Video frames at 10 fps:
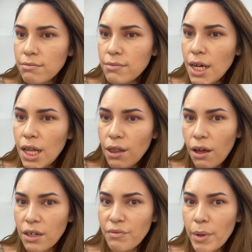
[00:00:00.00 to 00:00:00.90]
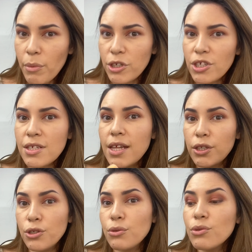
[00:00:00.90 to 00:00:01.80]
A lot of my brushes
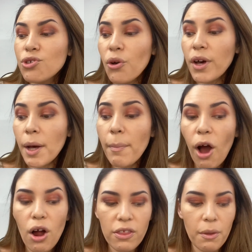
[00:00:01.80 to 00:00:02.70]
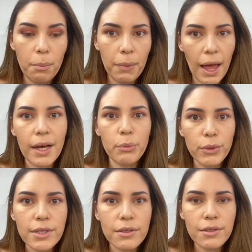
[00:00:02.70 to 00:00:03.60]
that do soak up are the black
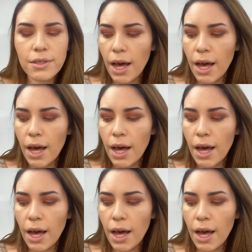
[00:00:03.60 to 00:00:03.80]
bristles.